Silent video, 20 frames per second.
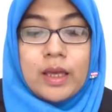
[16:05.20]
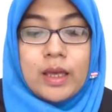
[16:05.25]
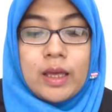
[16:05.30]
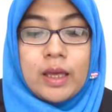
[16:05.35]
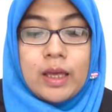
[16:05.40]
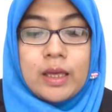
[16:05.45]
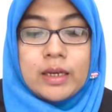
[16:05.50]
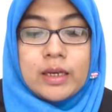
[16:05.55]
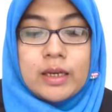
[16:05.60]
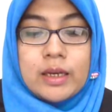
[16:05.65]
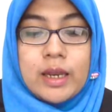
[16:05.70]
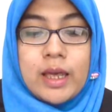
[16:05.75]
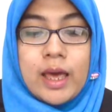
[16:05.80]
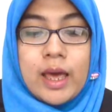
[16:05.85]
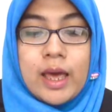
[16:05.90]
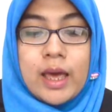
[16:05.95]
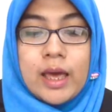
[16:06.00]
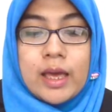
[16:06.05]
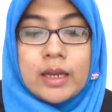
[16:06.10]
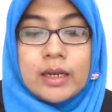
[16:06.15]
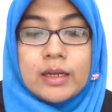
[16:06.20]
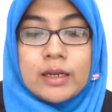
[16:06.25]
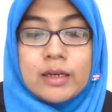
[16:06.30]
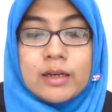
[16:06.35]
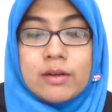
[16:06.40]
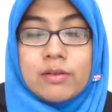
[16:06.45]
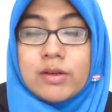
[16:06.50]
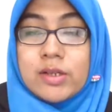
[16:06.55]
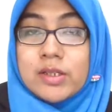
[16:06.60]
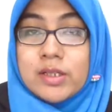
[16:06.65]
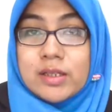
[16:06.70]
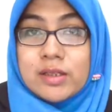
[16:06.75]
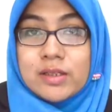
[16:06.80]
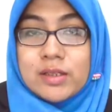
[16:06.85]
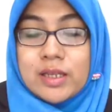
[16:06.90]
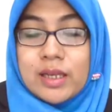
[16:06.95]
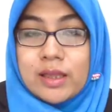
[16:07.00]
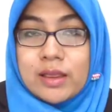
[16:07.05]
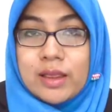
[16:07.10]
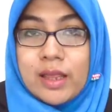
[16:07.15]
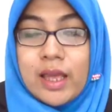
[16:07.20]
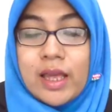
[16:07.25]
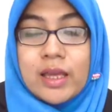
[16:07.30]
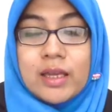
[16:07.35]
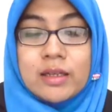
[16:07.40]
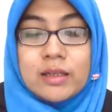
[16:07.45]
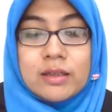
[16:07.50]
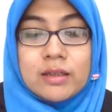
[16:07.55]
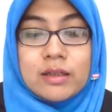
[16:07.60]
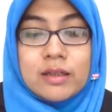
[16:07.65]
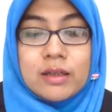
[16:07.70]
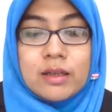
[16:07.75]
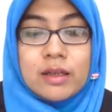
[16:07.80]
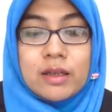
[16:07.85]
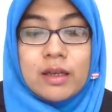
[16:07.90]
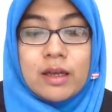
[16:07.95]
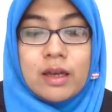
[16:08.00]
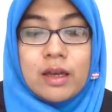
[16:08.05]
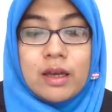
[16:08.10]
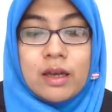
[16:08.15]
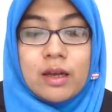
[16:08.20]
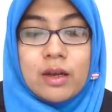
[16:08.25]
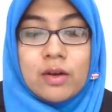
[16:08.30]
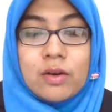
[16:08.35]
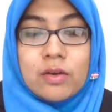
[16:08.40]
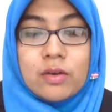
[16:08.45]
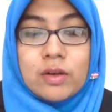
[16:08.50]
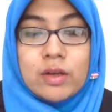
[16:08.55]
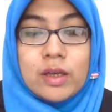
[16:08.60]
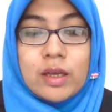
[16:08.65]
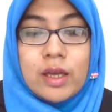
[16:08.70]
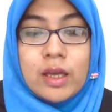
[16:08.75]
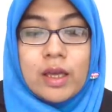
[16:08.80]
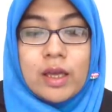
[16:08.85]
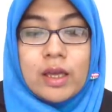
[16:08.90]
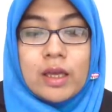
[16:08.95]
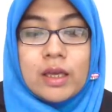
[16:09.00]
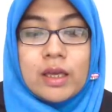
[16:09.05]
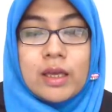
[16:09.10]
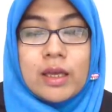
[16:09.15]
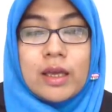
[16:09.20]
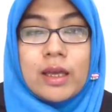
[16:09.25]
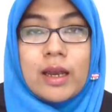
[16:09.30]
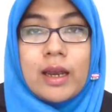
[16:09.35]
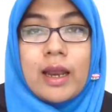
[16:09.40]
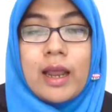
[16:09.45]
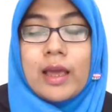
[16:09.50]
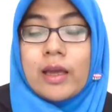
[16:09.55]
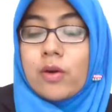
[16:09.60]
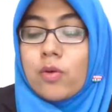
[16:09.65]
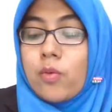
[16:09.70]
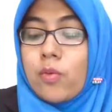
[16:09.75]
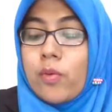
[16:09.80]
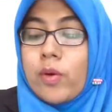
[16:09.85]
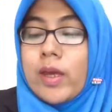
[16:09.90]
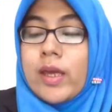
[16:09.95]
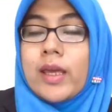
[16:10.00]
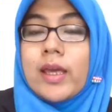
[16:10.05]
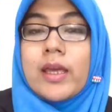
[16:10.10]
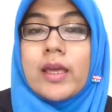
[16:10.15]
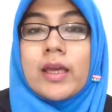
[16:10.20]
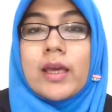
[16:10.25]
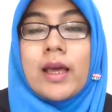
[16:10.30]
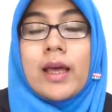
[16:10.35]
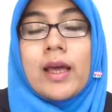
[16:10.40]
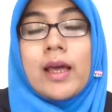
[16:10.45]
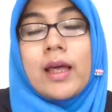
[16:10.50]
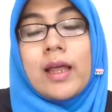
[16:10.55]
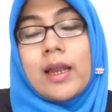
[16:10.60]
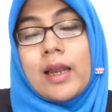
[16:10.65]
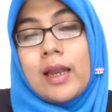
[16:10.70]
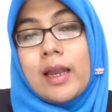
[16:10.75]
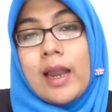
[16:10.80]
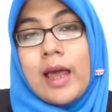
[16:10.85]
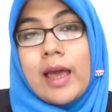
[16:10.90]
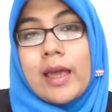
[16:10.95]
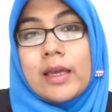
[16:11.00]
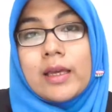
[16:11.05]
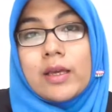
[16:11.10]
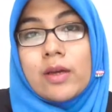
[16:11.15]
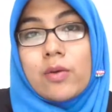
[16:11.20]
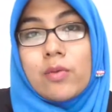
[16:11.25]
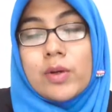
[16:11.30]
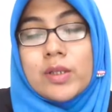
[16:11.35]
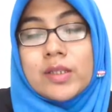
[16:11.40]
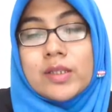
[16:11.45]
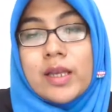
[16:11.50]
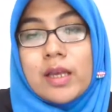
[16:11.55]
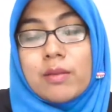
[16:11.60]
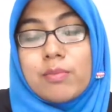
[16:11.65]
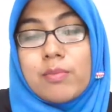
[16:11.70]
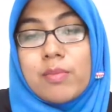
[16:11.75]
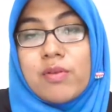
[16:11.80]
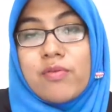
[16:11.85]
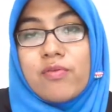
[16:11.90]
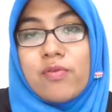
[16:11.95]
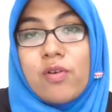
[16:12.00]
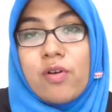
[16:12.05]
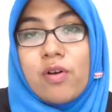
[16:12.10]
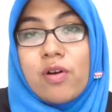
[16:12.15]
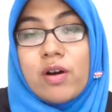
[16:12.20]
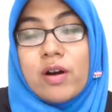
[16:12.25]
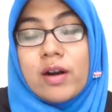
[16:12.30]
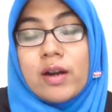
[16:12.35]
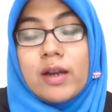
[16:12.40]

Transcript: And then the research setting, okay, like we said before,